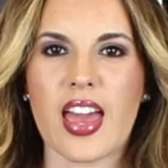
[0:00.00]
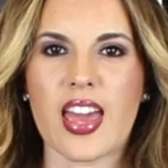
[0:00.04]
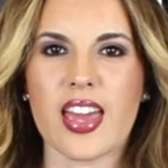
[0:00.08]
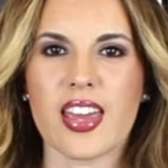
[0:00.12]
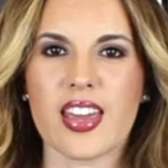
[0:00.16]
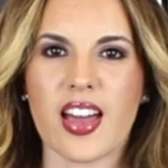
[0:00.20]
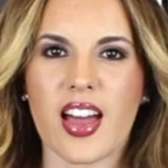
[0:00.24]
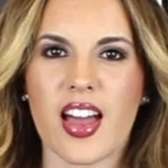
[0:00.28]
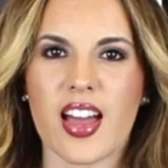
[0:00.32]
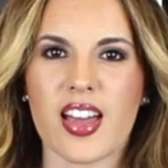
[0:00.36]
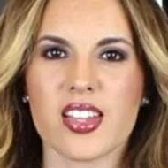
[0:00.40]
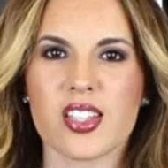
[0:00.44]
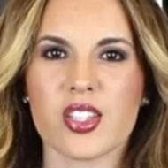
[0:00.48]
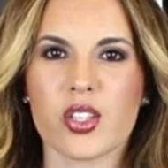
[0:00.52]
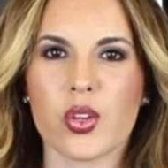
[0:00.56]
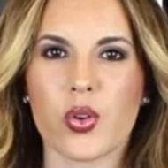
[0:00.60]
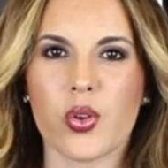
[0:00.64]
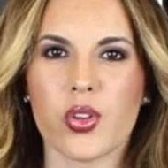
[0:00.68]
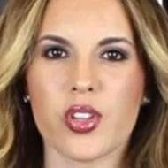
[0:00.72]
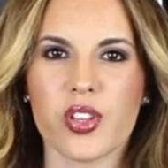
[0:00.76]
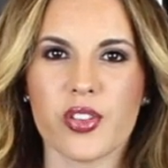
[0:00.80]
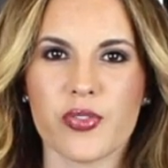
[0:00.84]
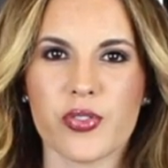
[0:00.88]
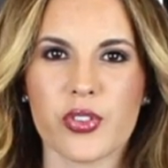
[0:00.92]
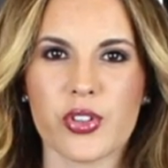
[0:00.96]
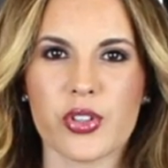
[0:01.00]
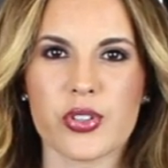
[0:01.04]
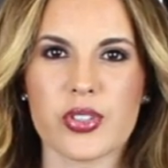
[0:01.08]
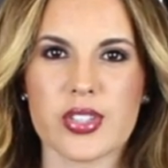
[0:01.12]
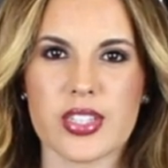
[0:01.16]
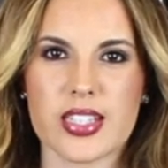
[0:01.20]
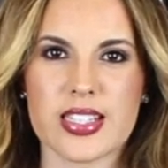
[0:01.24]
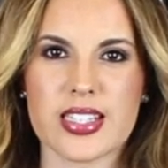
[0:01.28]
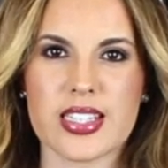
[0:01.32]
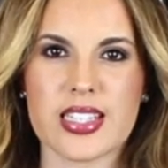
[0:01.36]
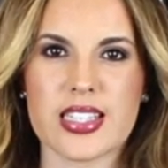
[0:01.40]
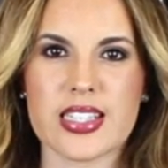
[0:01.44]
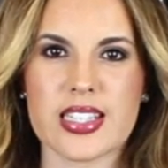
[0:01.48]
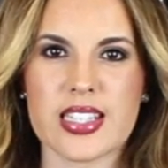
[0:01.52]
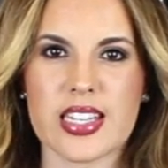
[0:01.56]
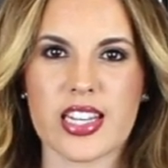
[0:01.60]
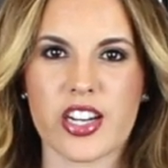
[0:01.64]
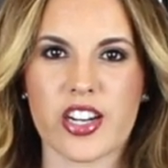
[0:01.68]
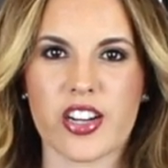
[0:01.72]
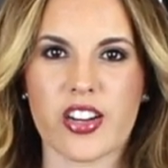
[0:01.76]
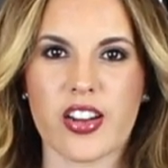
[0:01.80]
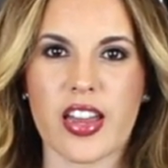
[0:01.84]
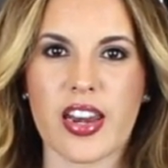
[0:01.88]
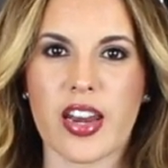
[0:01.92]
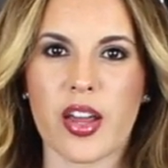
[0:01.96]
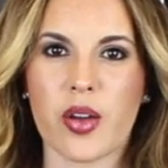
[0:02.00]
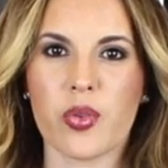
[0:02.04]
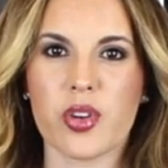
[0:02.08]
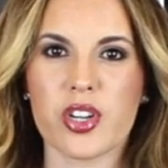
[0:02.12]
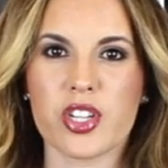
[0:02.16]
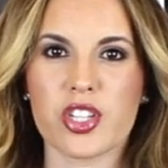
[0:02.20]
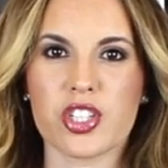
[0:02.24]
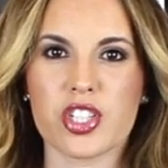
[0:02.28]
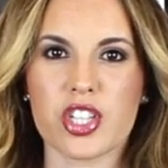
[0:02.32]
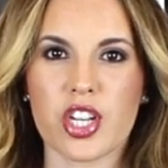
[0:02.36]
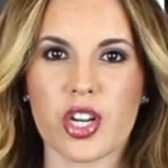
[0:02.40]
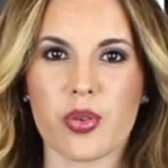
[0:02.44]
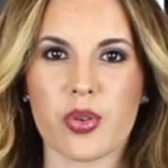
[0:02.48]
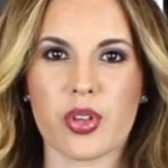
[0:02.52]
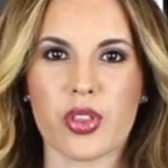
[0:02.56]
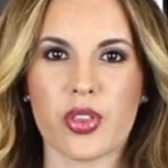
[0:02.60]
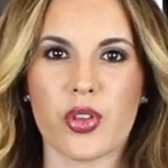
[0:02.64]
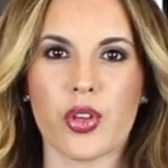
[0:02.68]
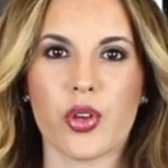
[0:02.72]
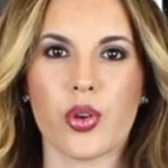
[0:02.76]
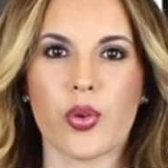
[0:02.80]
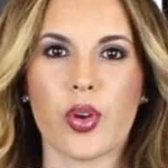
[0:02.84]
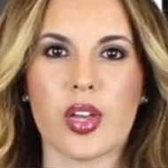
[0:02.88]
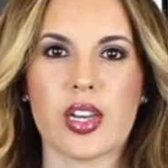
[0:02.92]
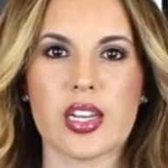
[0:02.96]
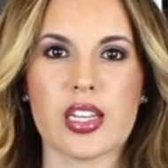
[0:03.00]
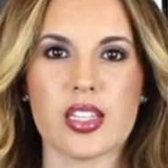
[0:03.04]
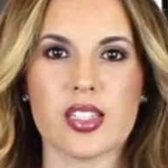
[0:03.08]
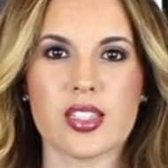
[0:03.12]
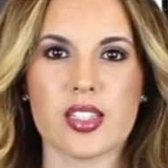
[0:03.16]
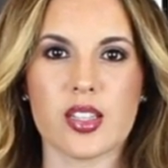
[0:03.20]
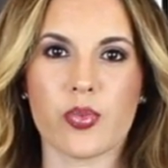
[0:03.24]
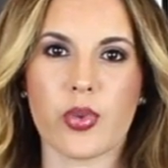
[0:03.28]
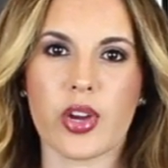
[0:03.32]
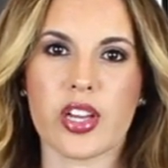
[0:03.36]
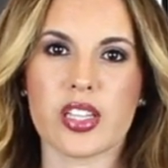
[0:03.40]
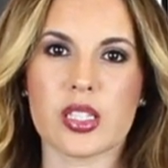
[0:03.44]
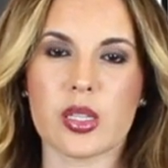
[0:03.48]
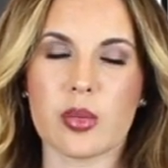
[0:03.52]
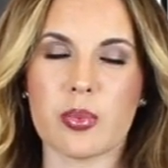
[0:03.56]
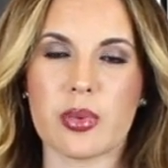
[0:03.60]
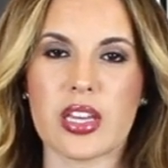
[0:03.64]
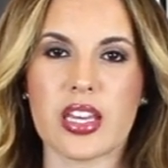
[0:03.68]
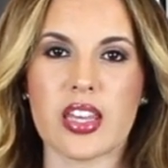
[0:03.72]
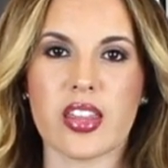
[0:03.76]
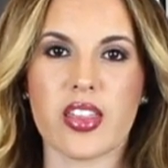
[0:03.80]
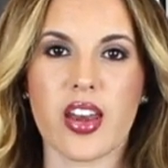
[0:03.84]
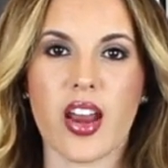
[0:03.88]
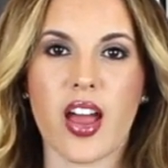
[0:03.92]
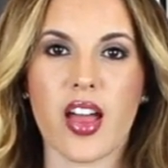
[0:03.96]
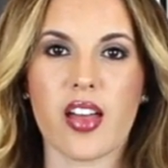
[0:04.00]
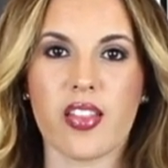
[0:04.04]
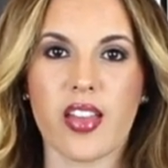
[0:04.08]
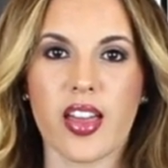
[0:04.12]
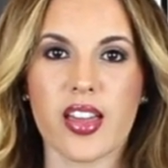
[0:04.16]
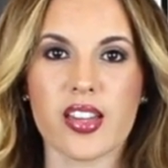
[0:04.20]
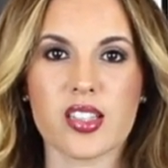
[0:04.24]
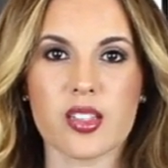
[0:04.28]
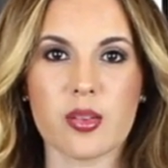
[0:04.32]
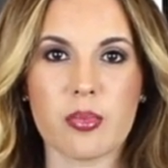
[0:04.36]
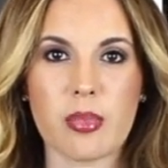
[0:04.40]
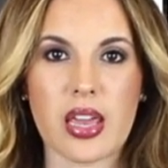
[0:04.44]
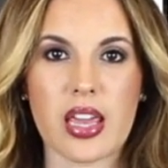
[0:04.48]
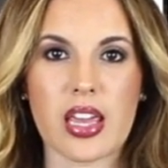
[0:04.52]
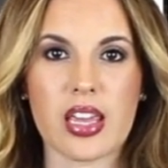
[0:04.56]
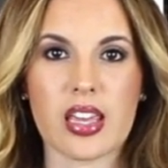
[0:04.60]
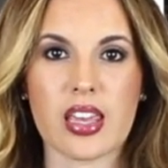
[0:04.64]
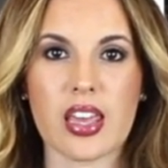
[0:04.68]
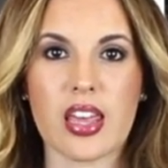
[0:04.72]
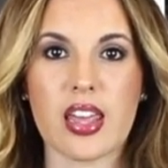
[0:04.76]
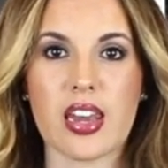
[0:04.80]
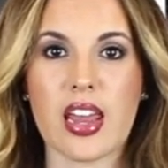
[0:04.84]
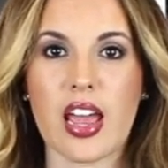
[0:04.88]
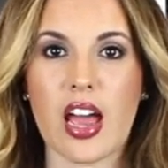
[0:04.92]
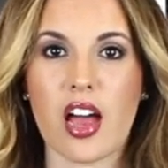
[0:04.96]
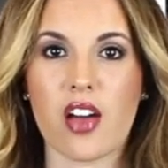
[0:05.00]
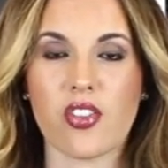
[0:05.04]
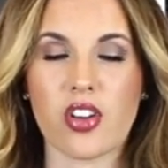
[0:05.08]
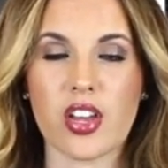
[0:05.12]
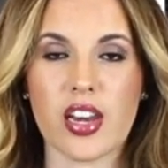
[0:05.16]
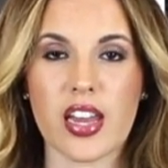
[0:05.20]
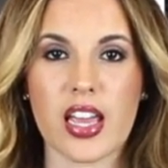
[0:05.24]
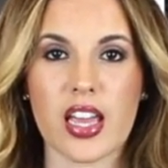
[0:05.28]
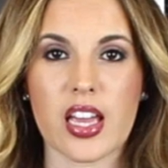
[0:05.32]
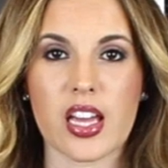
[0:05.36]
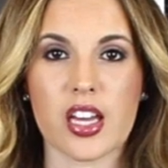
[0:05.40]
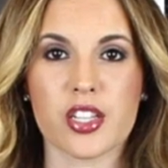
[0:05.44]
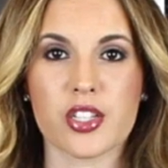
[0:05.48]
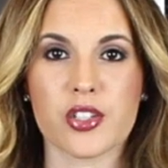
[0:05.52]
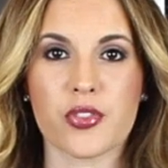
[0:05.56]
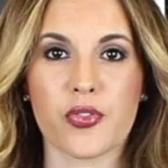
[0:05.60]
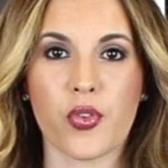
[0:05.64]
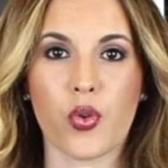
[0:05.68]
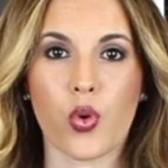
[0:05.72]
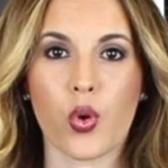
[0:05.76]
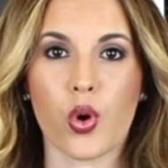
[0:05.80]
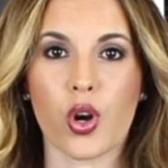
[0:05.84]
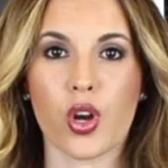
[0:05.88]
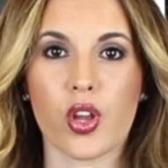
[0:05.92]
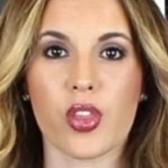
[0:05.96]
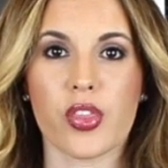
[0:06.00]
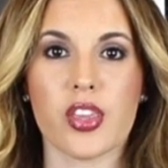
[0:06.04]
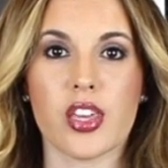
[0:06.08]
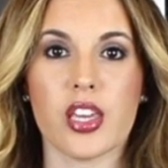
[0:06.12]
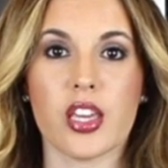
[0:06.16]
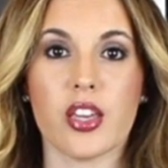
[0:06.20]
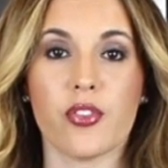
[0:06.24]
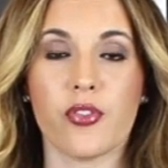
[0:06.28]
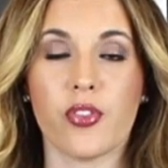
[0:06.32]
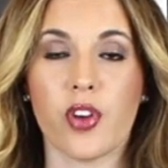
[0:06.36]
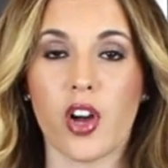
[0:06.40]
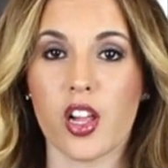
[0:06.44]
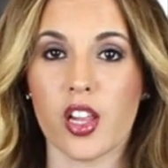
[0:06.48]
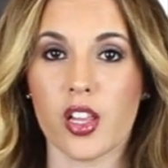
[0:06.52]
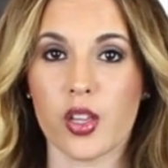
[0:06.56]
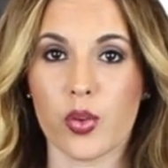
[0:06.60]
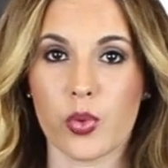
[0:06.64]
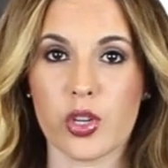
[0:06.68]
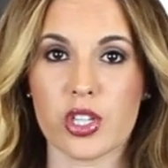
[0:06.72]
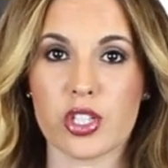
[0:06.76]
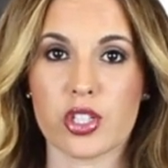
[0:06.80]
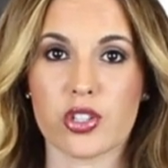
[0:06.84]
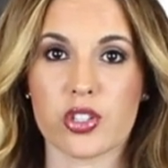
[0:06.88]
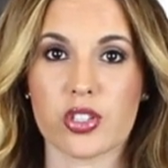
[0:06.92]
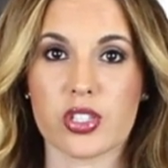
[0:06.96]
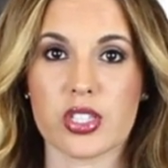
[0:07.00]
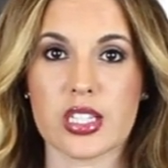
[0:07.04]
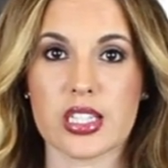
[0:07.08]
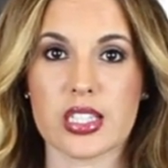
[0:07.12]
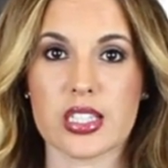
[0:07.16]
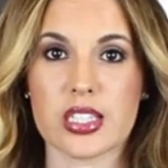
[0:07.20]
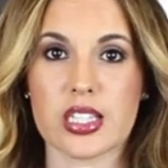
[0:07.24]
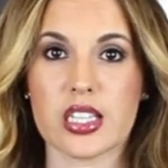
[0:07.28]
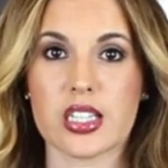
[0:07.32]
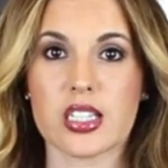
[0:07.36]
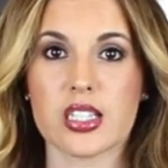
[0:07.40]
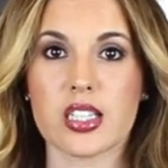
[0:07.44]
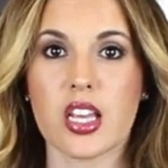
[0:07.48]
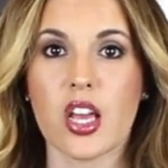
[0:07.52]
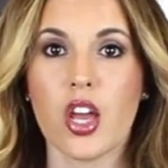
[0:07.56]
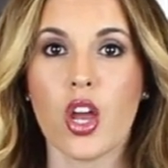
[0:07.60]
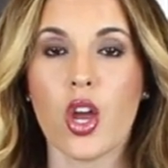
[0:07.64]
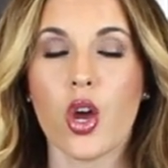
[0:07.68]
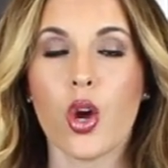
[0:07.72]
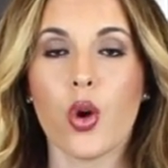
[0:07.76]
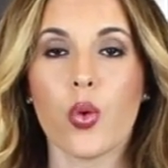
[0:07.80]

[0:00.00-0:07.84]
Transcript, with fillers: Hey guys, cold and flu season is here and I wanted to share with you an easy recipe that I like to make and have on hand for the fall and winter seasons